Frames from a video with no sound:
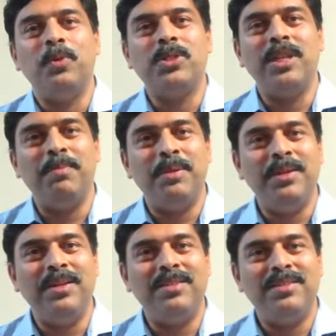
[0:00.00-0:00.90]
post
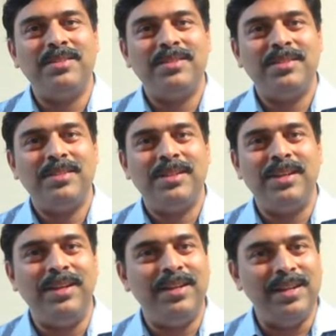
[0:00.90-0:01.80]
MBBS.
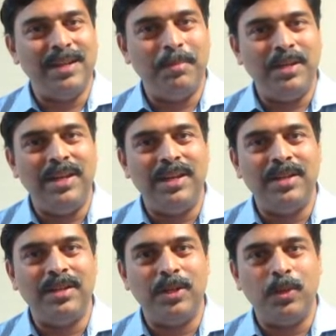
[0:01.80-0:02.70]
He did an MD
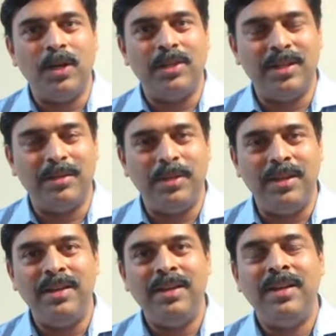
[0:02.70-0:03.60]
in yoga
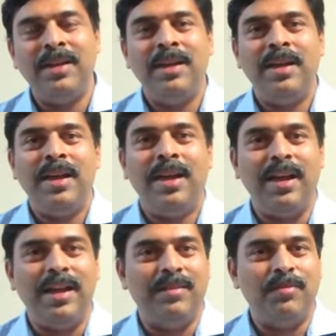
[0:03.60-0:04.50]
therapy
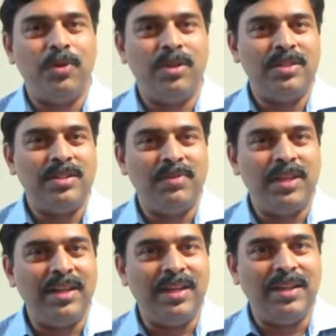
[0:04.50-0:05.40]
and focuses
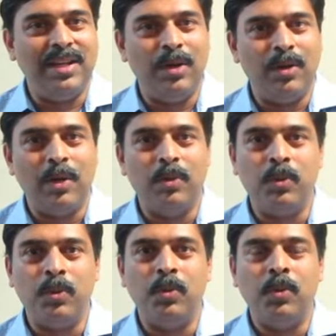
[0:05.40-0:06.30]
very keenly on how
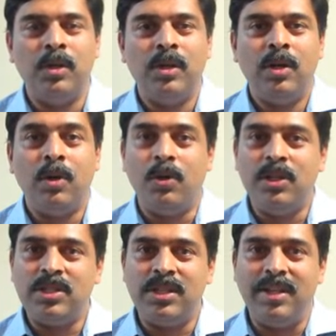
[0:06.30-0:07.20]
to
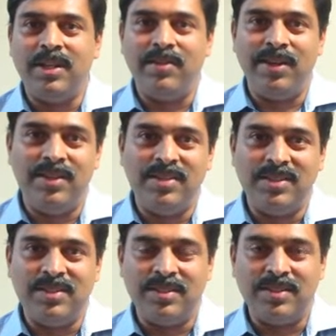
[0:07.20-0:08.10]
holistically treat
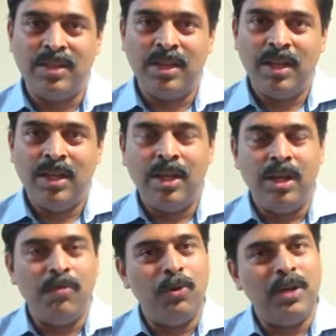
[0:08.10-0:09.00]
diseases.
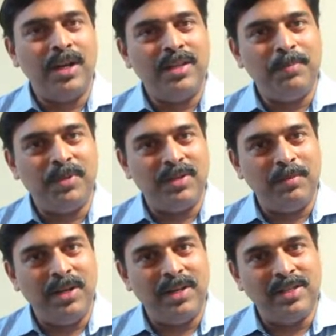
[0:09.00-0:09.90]
If you look at the present
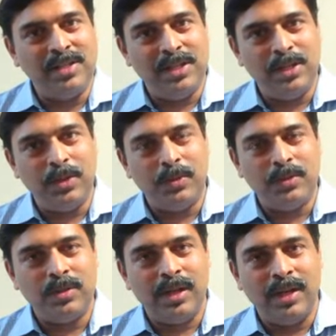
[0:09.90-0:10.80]
medical
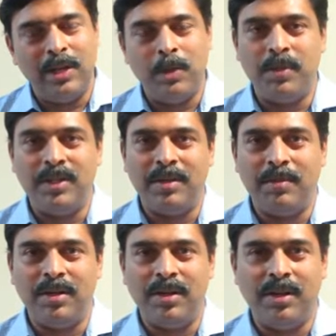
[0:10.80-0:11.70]
scenario, an allopathic
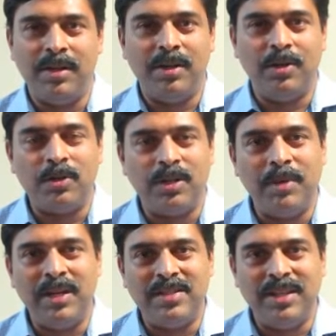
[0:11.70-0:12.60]
doctor
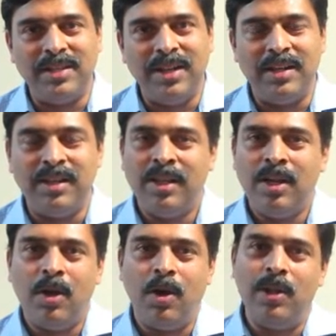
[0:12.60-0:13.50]
might say that
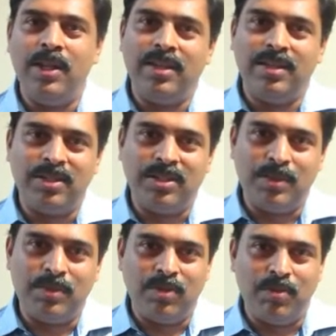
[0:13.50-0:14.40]
all the other
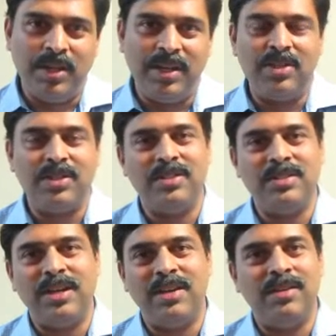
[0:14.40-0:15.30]
systems of
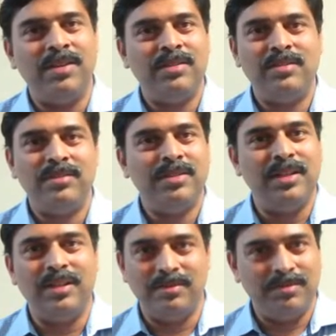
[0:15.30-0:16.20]
medications
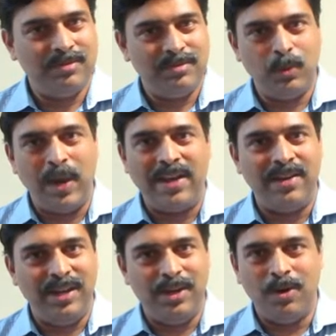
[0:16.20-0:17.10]
are
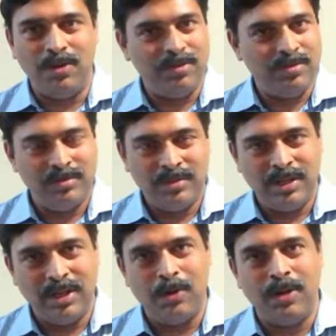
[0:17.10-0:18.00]
quackery or
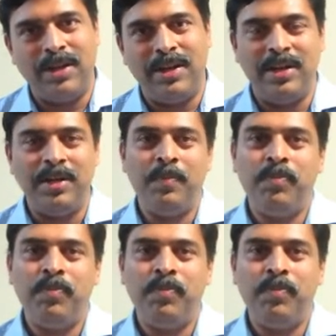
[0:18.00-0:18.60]
are not correct.